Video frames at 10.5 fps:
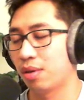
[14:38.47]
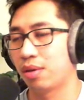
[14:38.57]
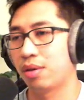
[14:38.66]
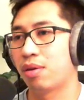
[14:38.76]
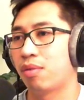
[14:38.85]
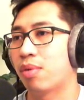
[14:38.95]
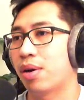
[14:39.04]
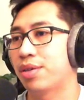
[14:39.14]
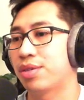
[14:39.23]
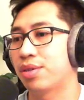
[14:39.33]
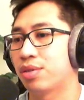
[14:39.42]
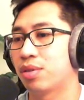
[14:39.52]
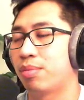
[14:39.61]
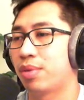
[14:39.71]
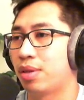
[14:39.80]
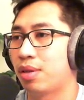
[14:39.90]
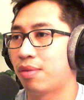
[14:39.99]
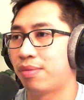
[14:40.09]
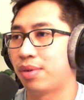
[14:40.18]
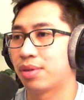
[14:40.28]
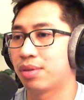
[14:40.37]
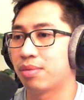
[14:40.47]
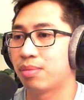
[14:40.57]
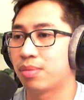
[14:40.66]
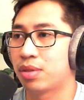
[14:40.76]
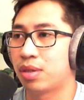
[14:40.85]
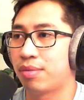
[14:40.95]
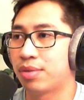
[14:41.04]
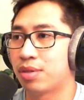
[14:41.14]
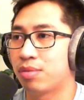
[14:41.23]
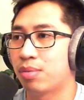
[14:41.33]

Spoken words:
Why is there so many different services?